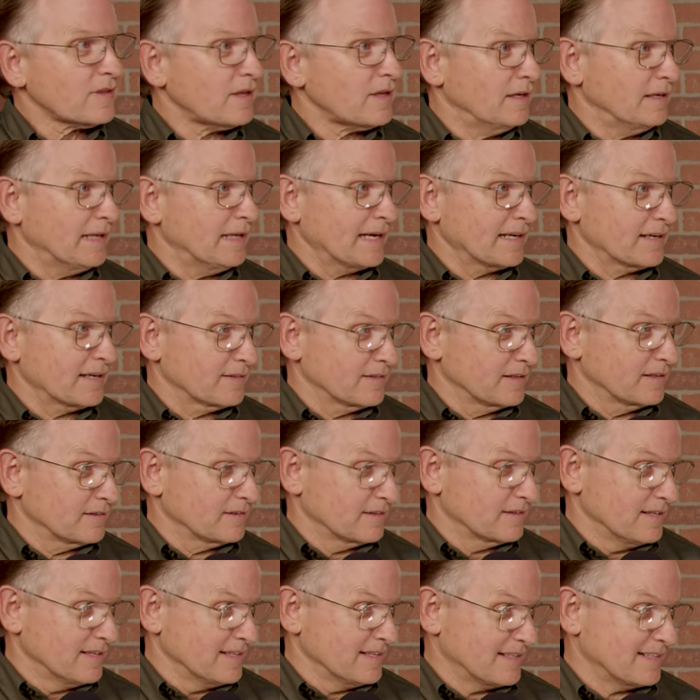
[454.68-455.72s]

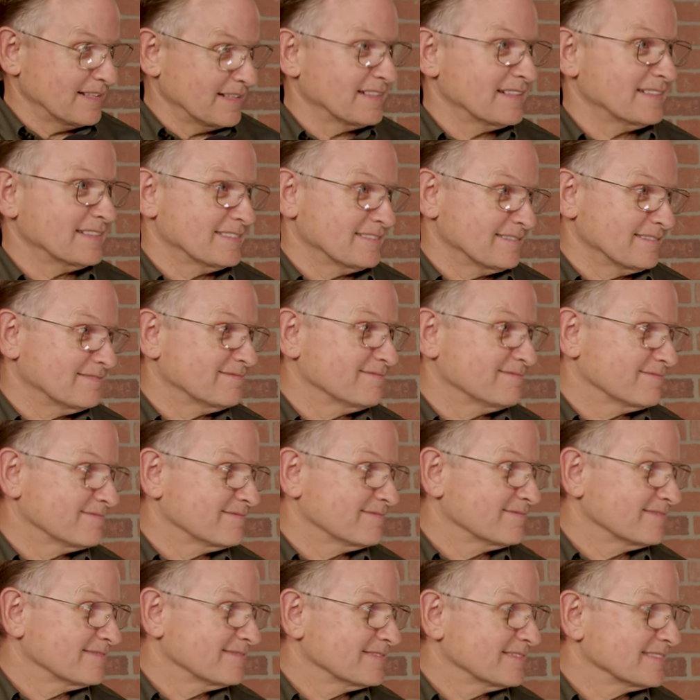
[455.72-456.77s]

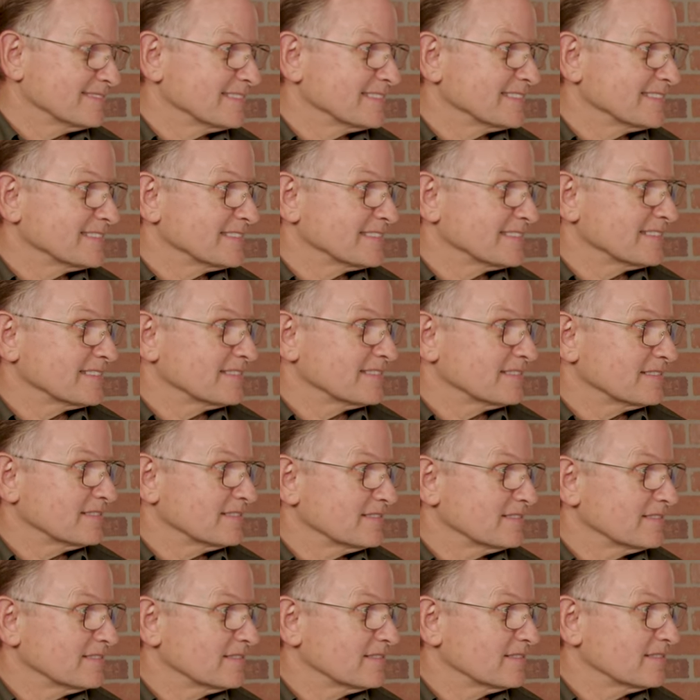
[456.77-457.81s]

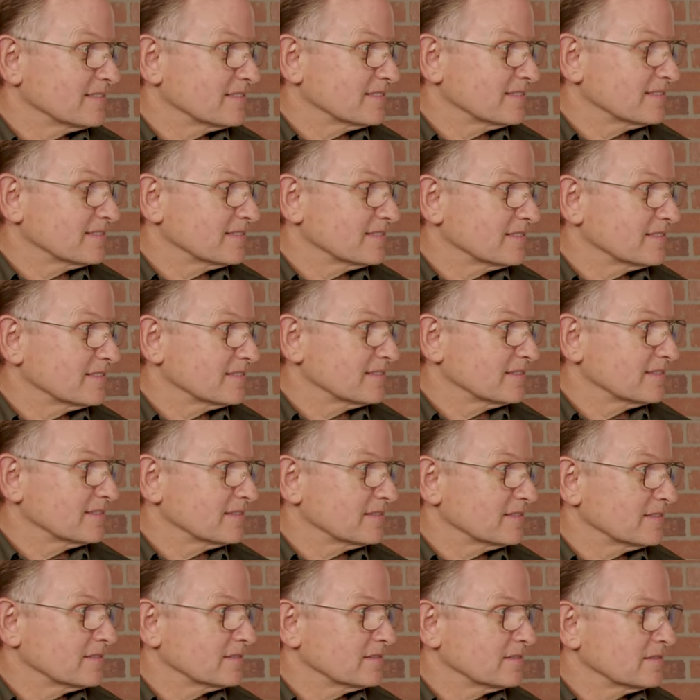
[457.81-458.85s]

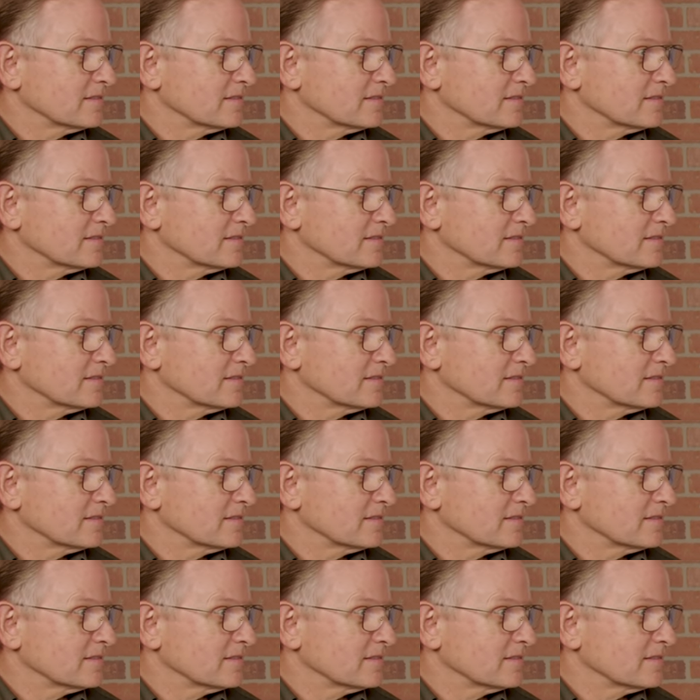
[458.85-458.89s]
(silent)